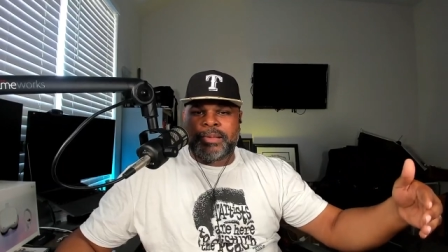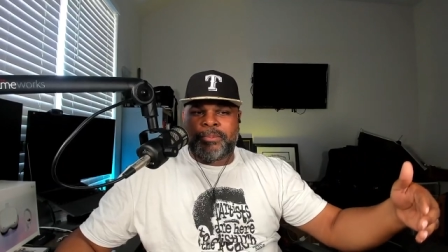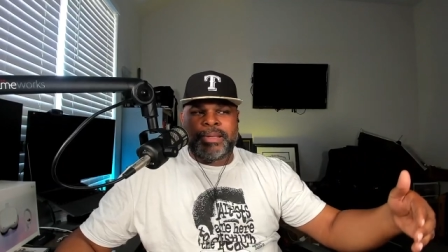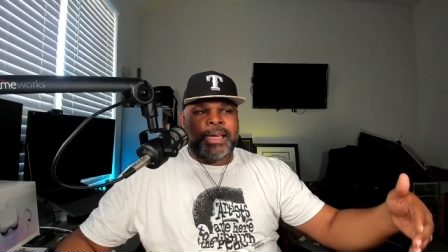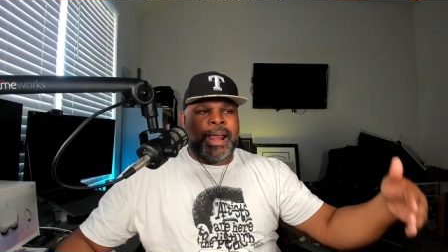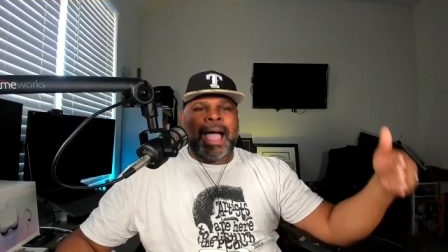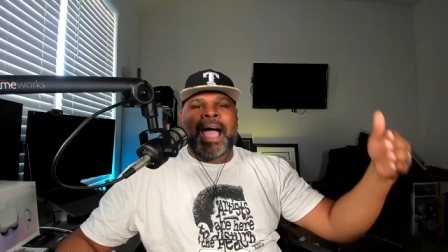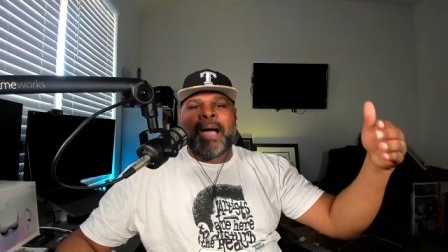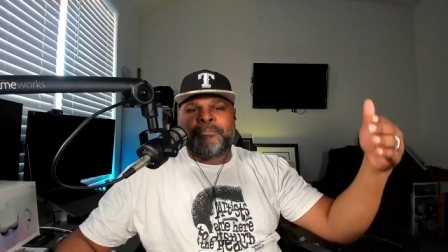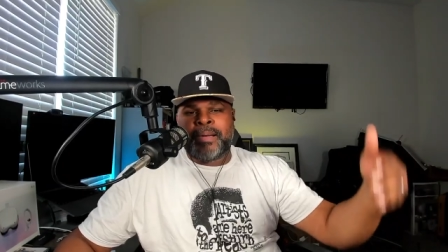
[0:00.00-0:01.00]
to be at.
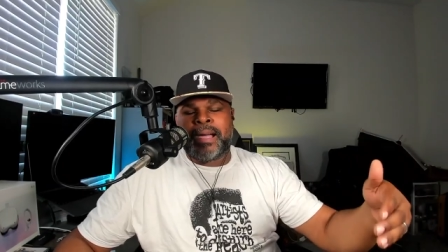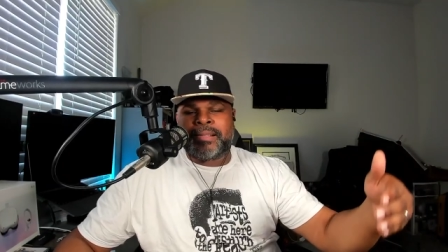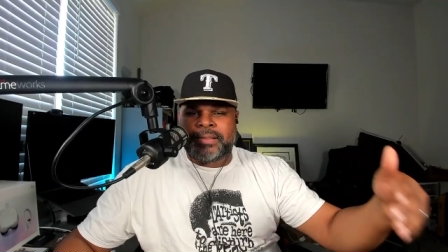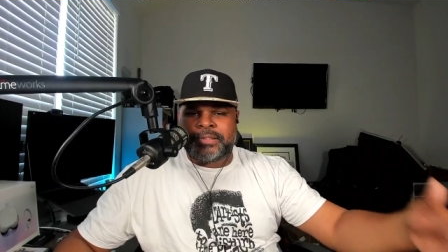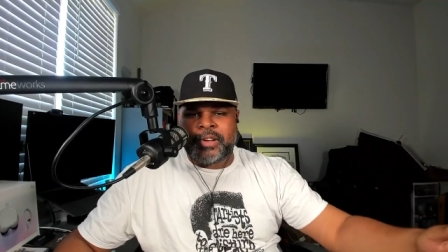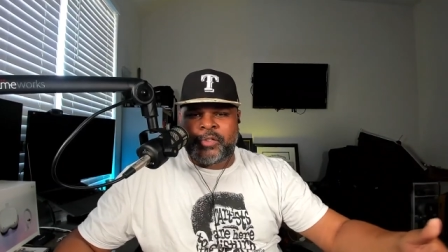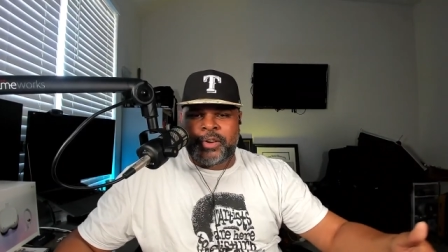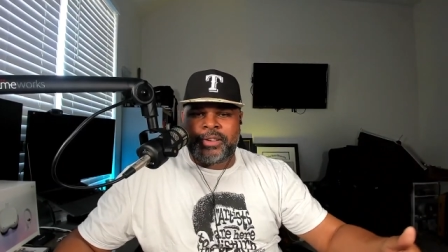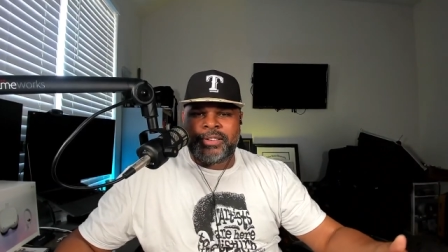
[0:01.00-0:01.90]
I beg to differ.